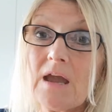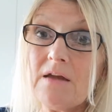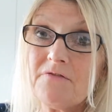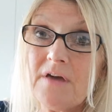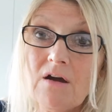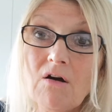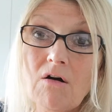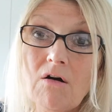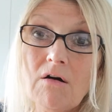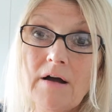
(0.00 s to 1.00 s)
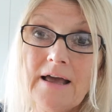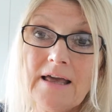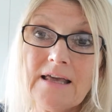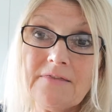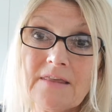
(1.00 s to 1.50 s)
If they are,
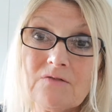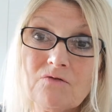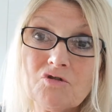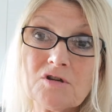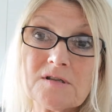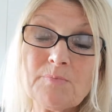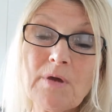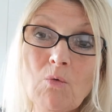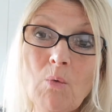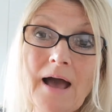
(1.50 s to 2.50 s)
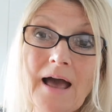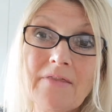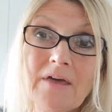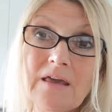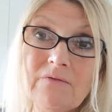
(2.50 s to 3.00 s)
just be aware
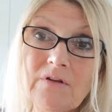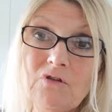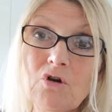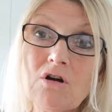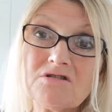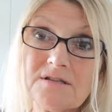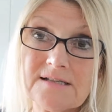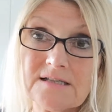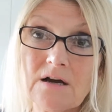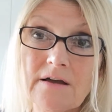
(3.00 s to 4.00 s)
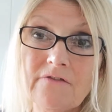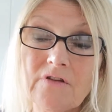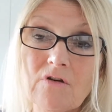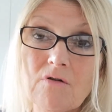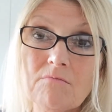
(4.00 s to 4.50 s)
that even if you can't decipher
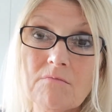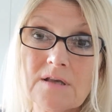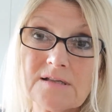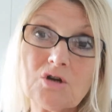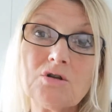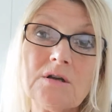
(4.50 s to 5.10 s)
them, it's good.